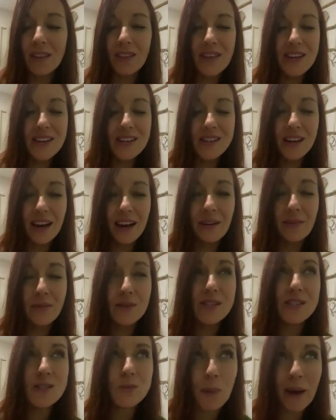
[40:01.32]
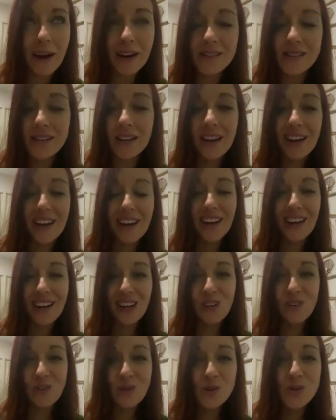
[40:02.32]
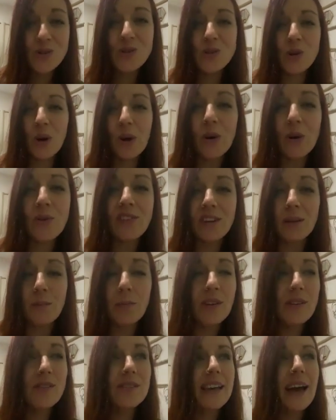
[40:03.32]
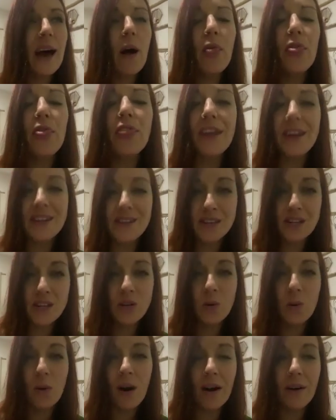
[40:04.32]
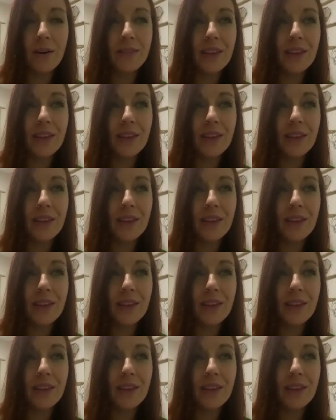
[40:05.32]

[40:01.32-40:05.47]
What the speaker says: the things I respect in you so deeply, just how authentic you are.